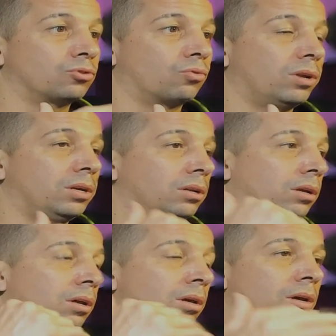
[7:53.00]
great,
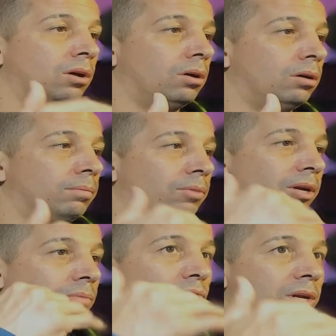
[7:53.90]

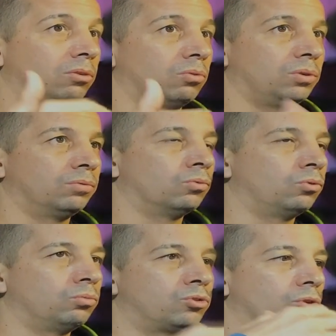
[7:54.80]
like I'm right in their living
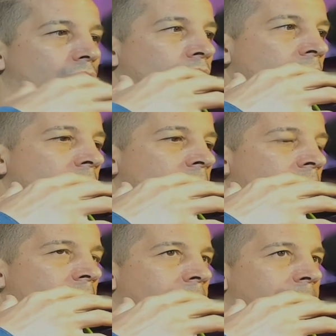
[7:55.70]
room. So
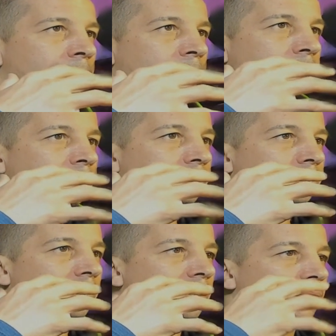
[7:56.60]

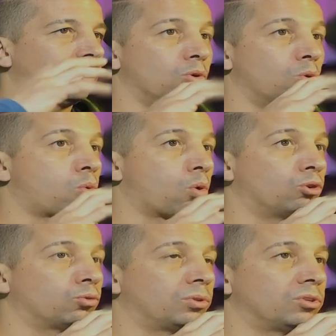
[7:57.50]
no
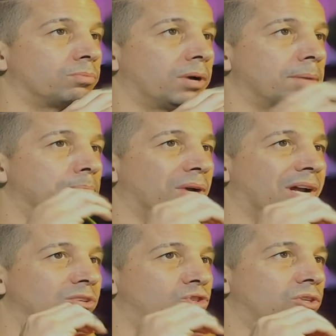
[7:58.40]
quarrels with this mic, but
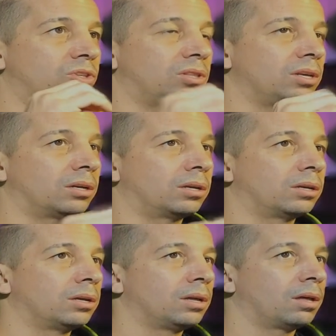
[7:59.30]
I just
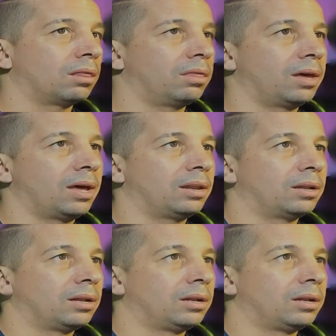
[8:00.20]
think that